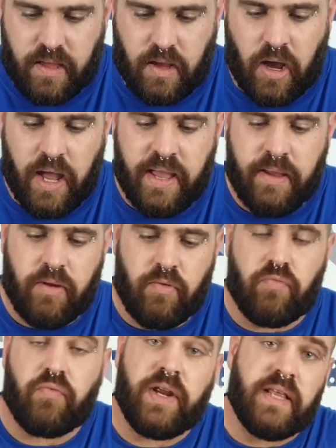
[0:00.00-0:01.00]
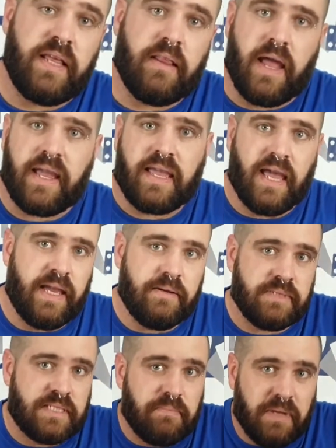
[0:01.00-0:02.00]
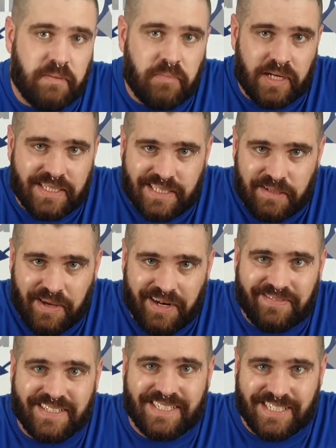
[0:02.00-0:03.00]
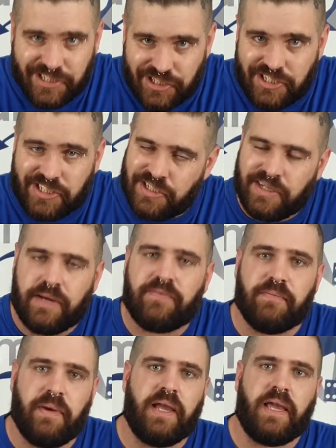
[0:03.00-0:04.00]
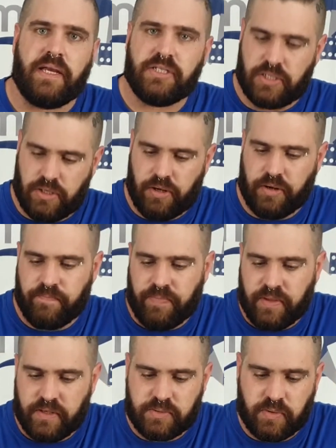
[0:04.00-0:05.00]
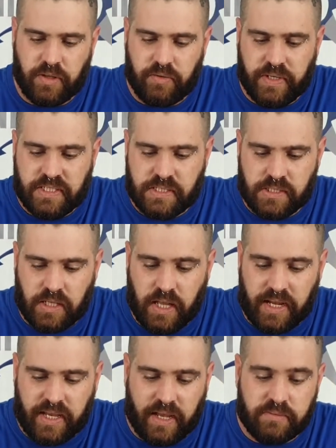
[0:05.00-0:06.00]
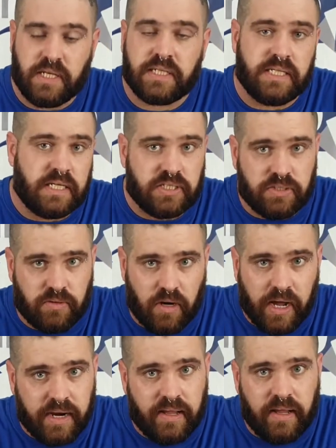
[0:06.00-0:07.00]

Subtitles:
I really like games that minimize the amount of decisions that you have to make each turn. It's one of the reasons I like games like Ticket to Ride